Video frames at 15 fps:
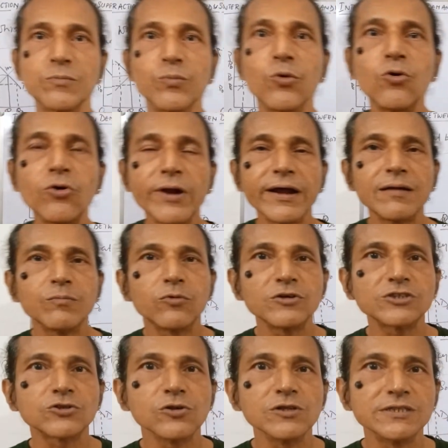more and more
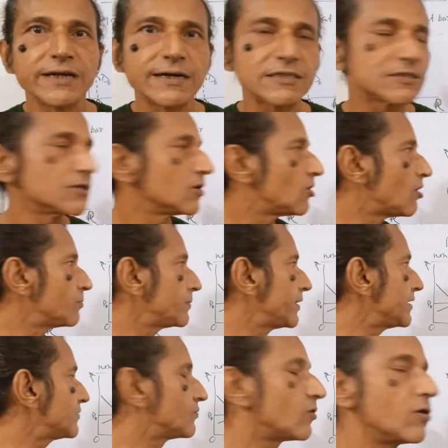soldiers
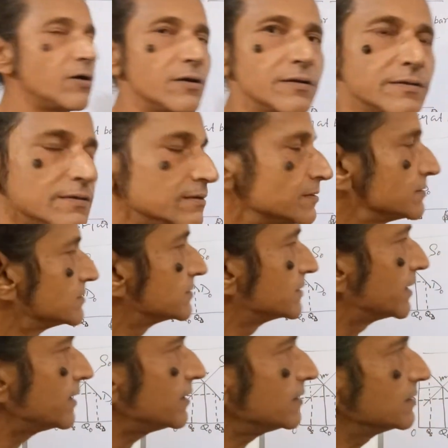opted for
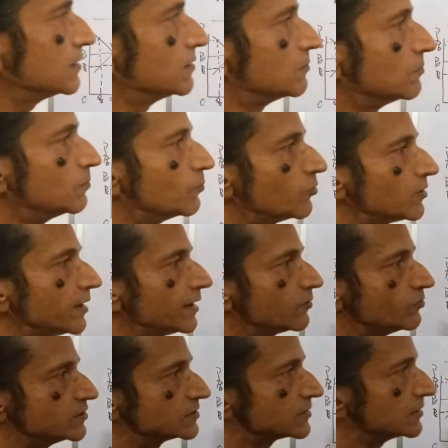the bootleg
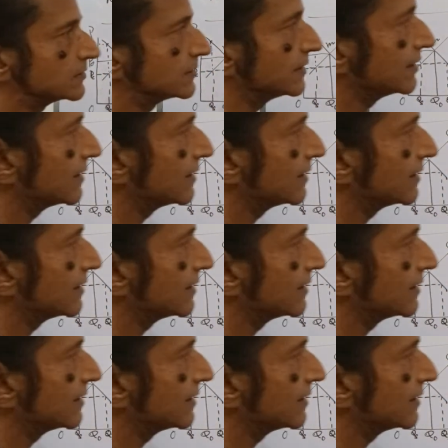whiskey.